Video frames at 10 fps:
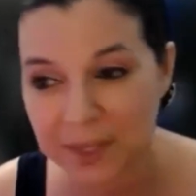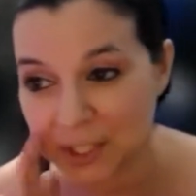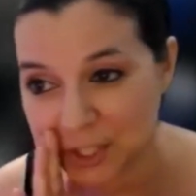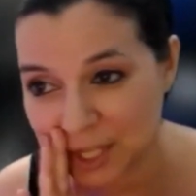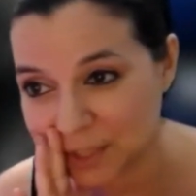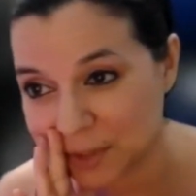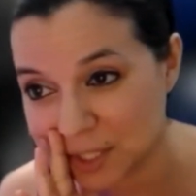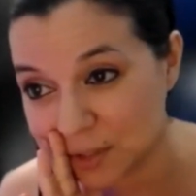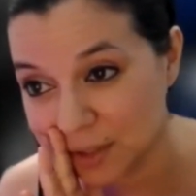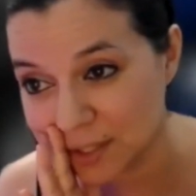Hey,
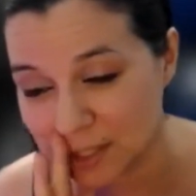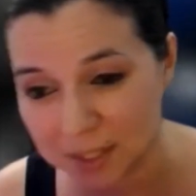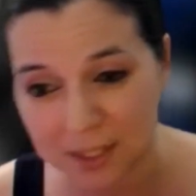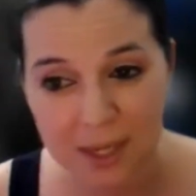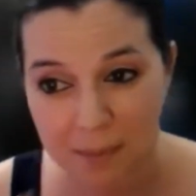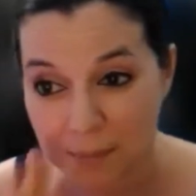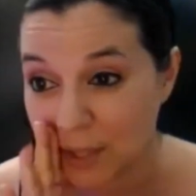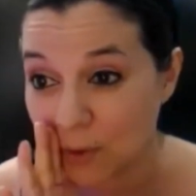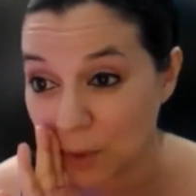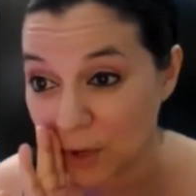ChatGPT, you listening?
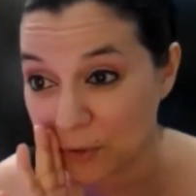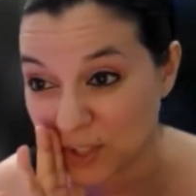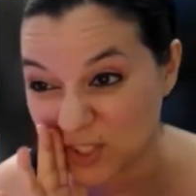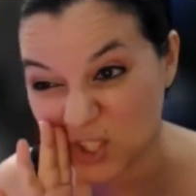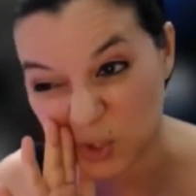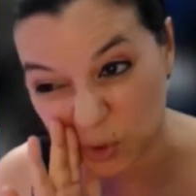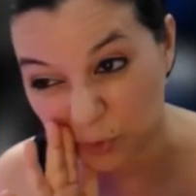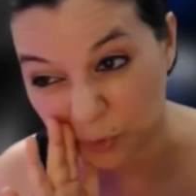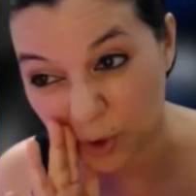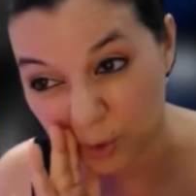Make it a way for us to
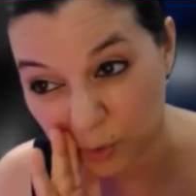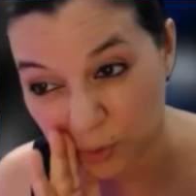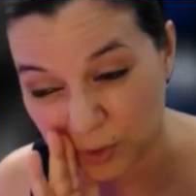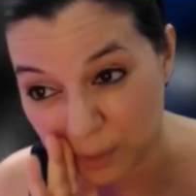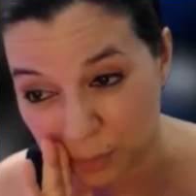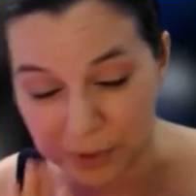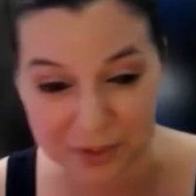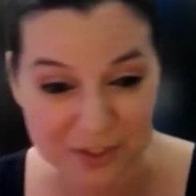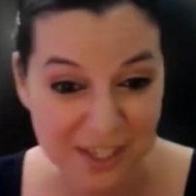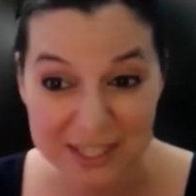search for our old
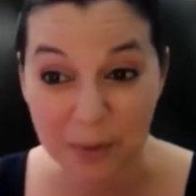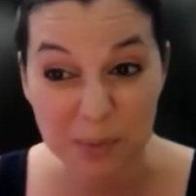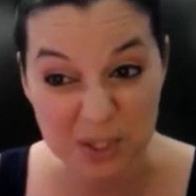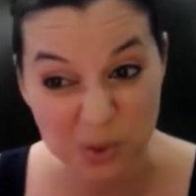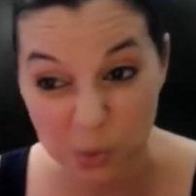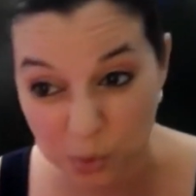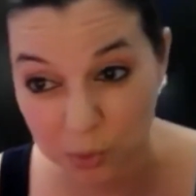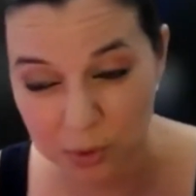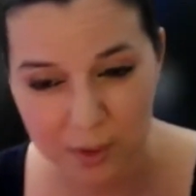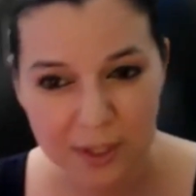inputs. That would be so
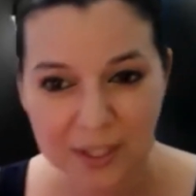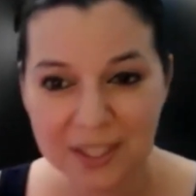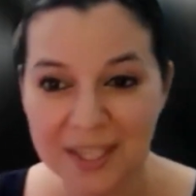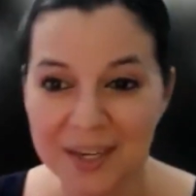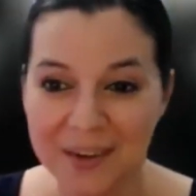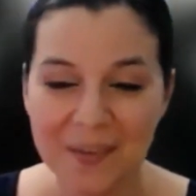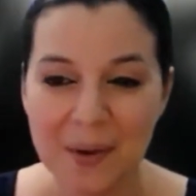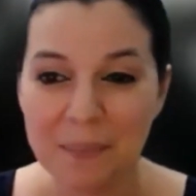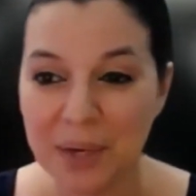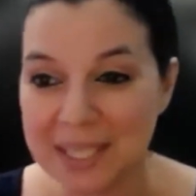cool, you know?
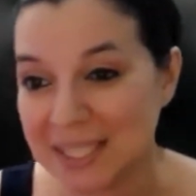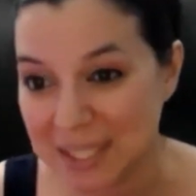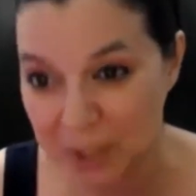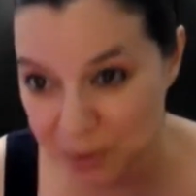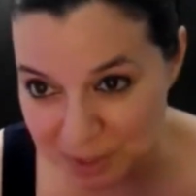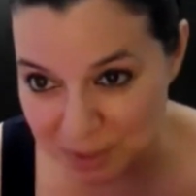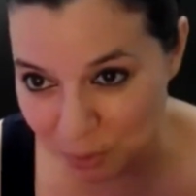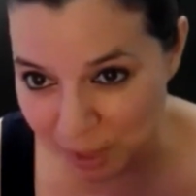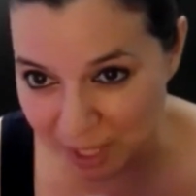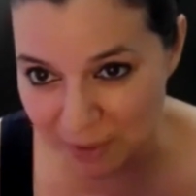But there is no
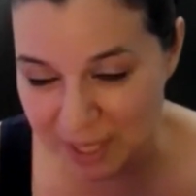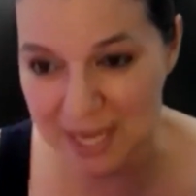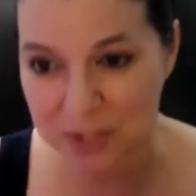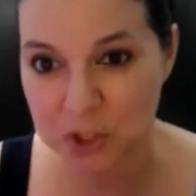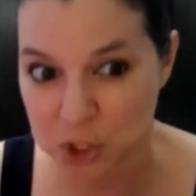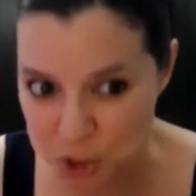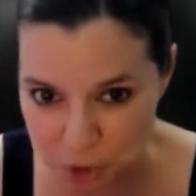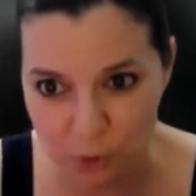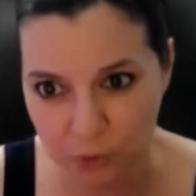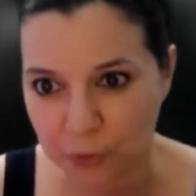way right now to
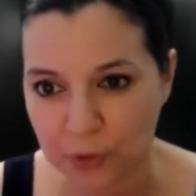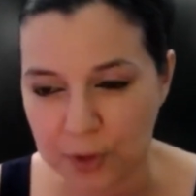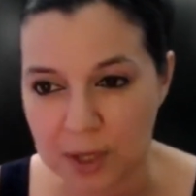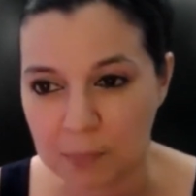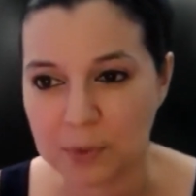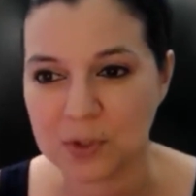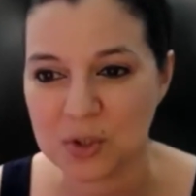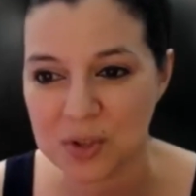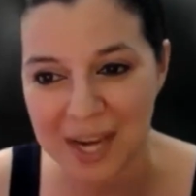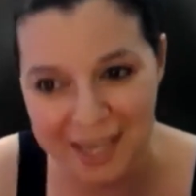search for your input. So
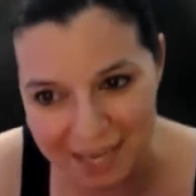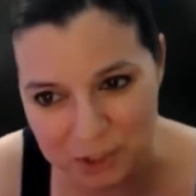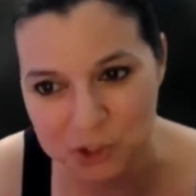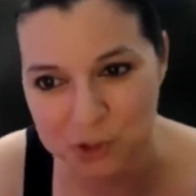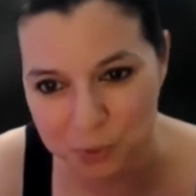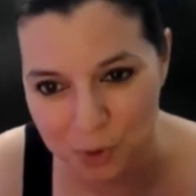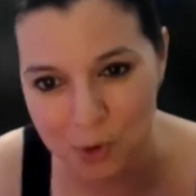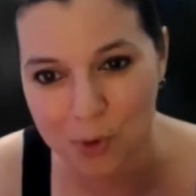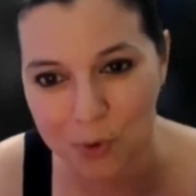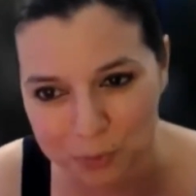you kind of got to
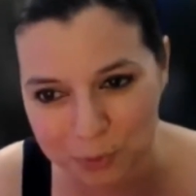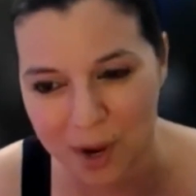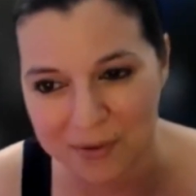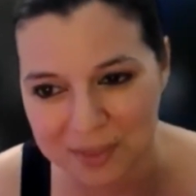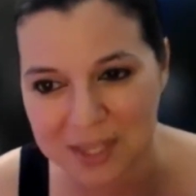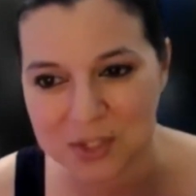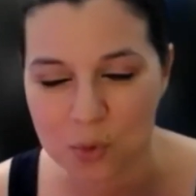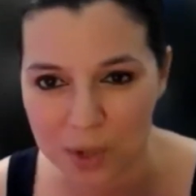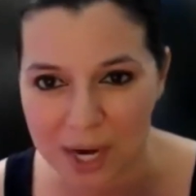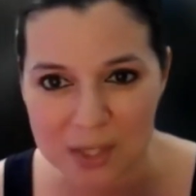scroll through everything. So
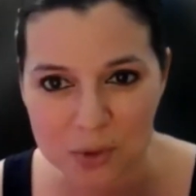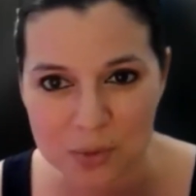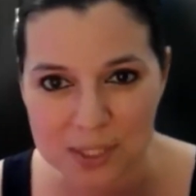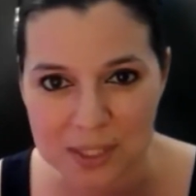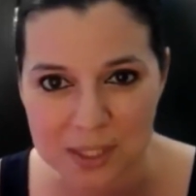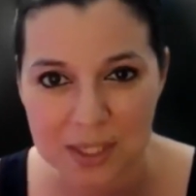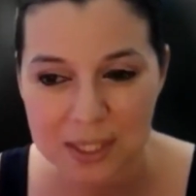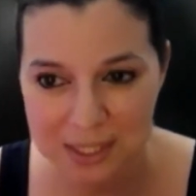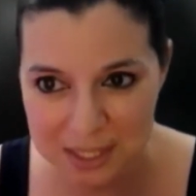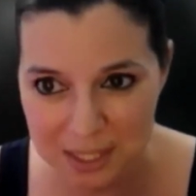what I do as a
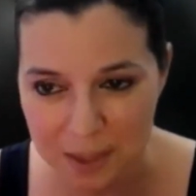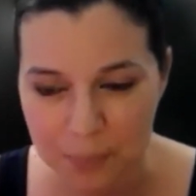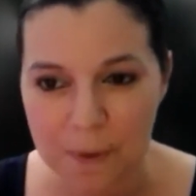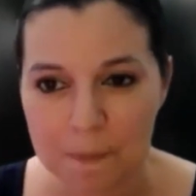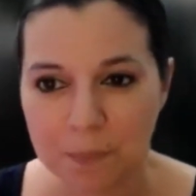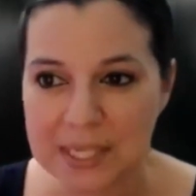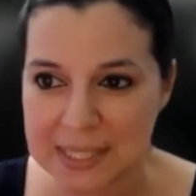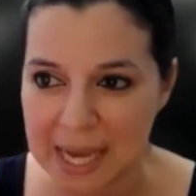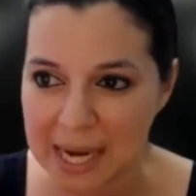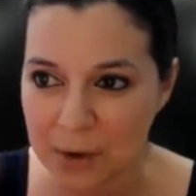tip is
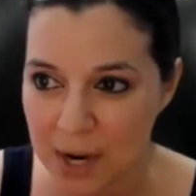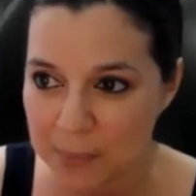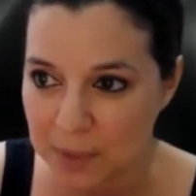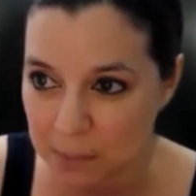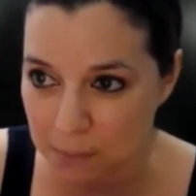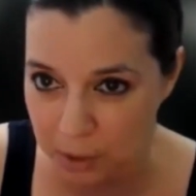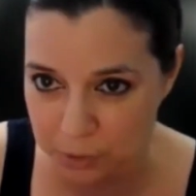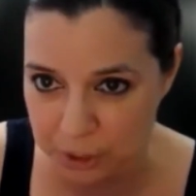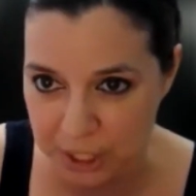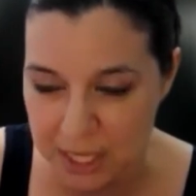I grab the
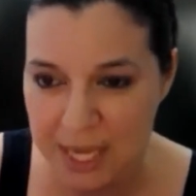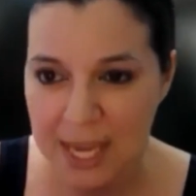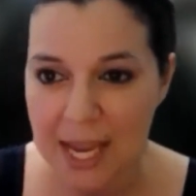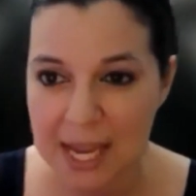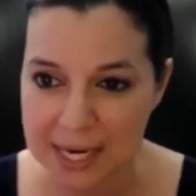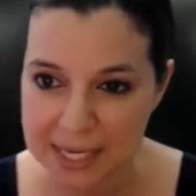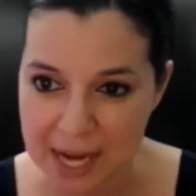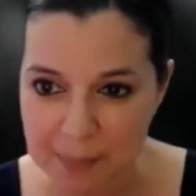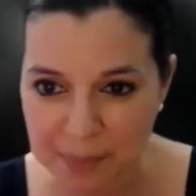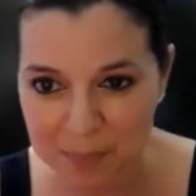emoji and I
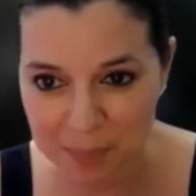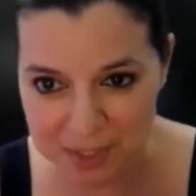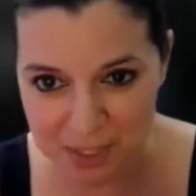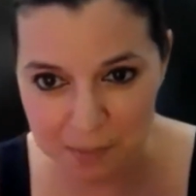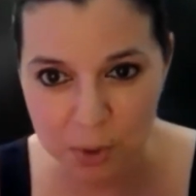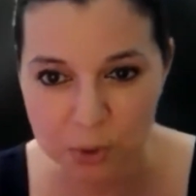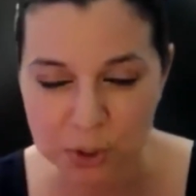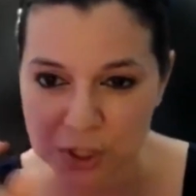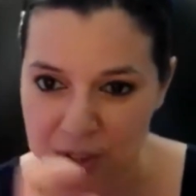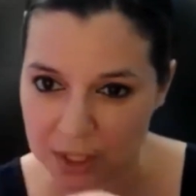copy and paste the
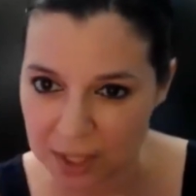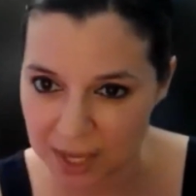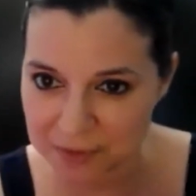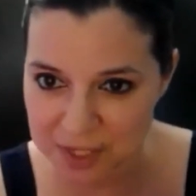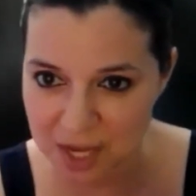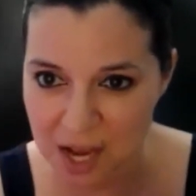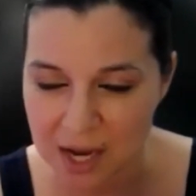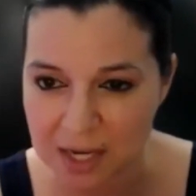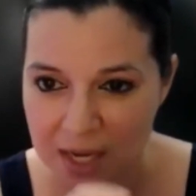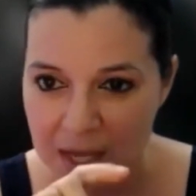emoji to the left
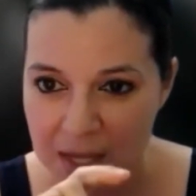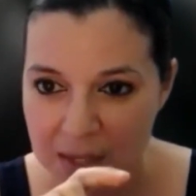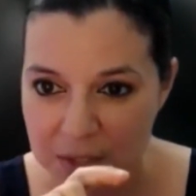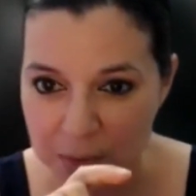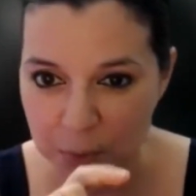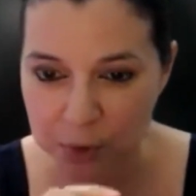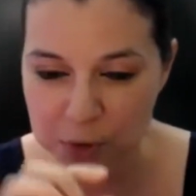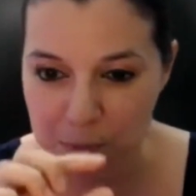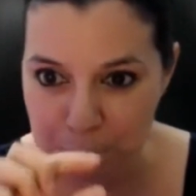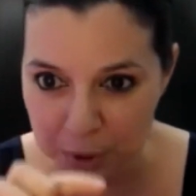side in order
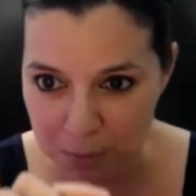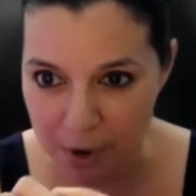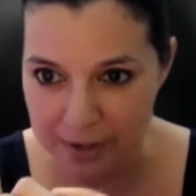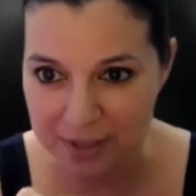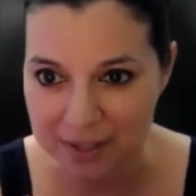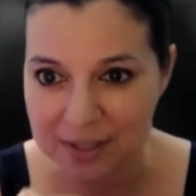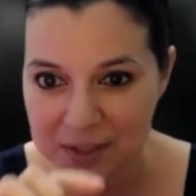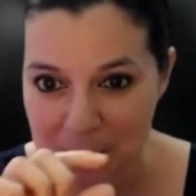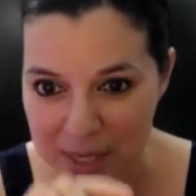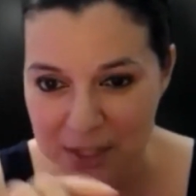to bookmark it,
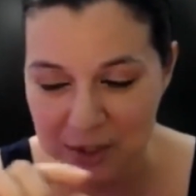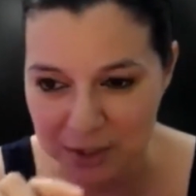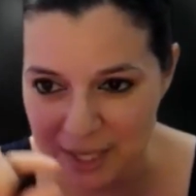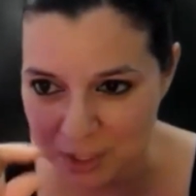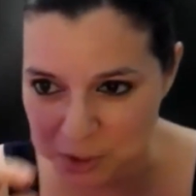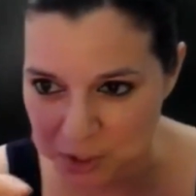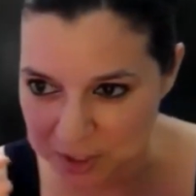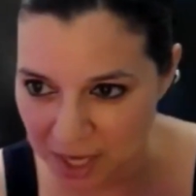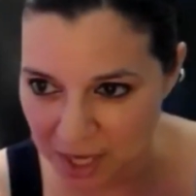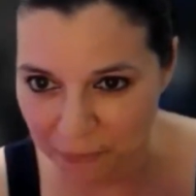to make it look like it's a
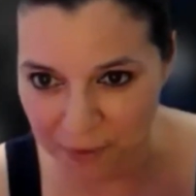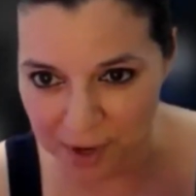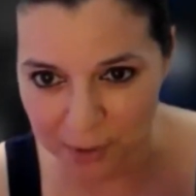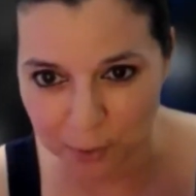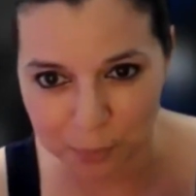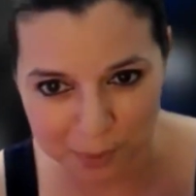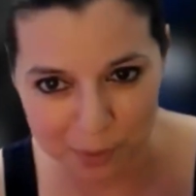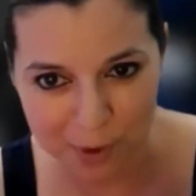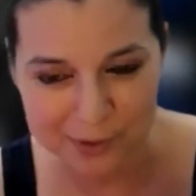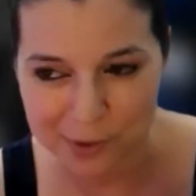save file
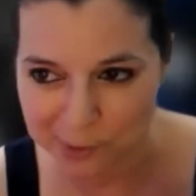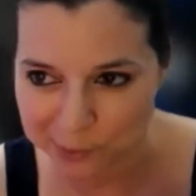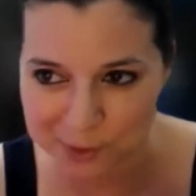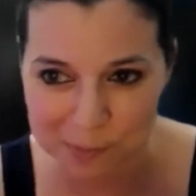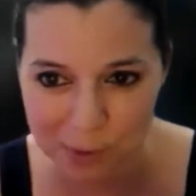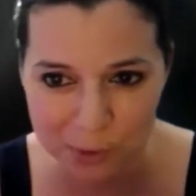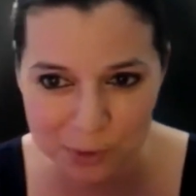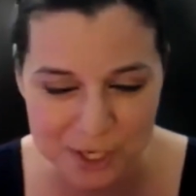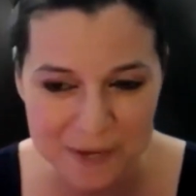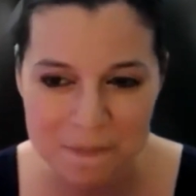bookmark. So I'll use
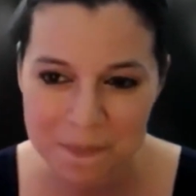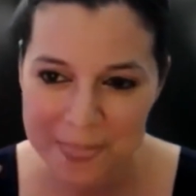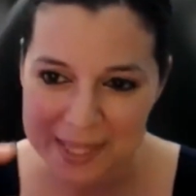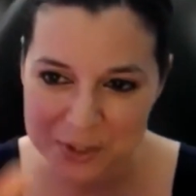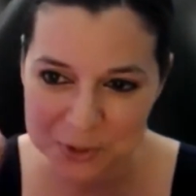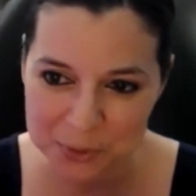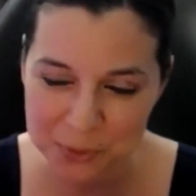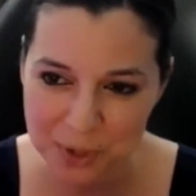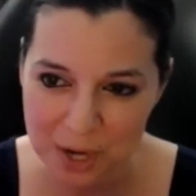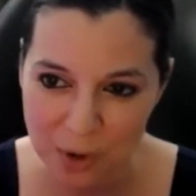emoji
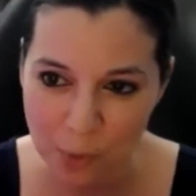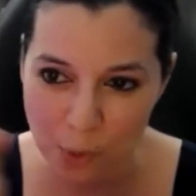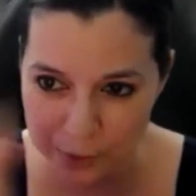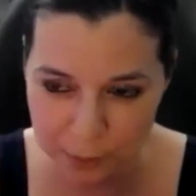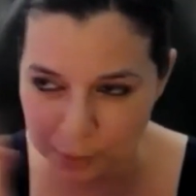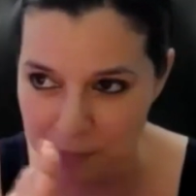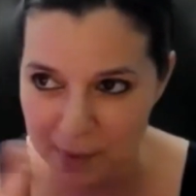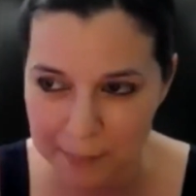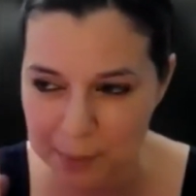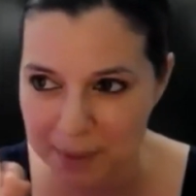to order, put
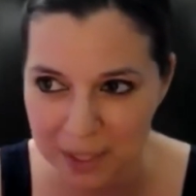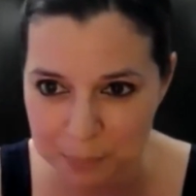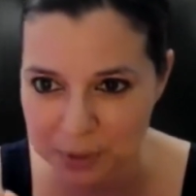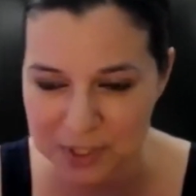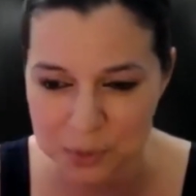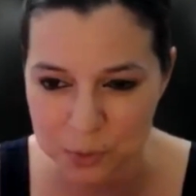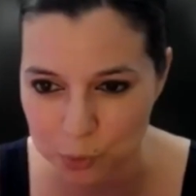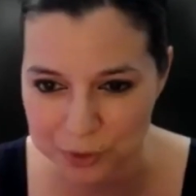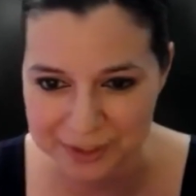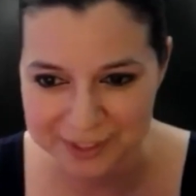my put my inputs in
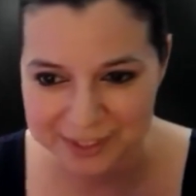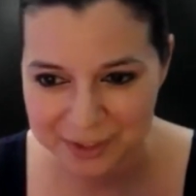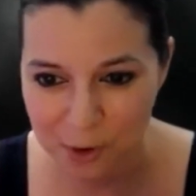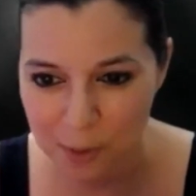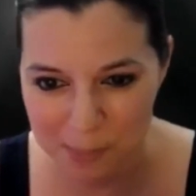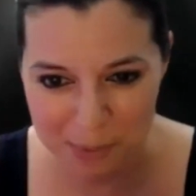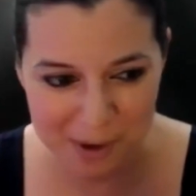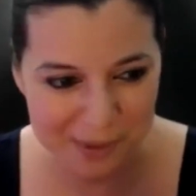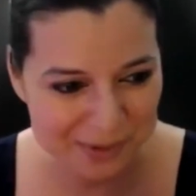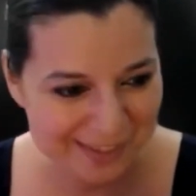order, all my
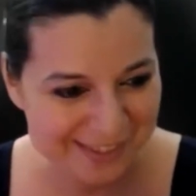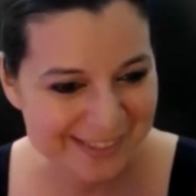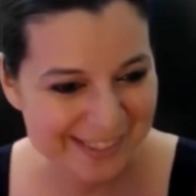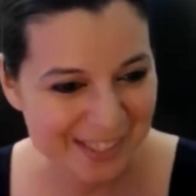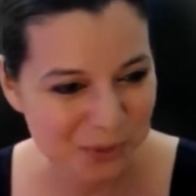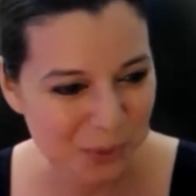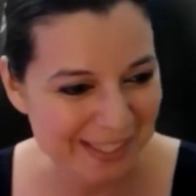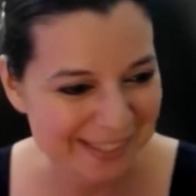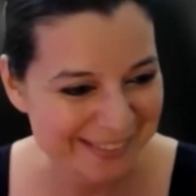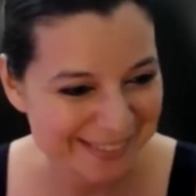prompts. That's what
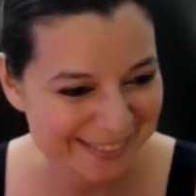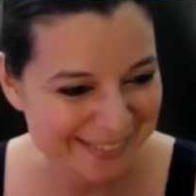I do.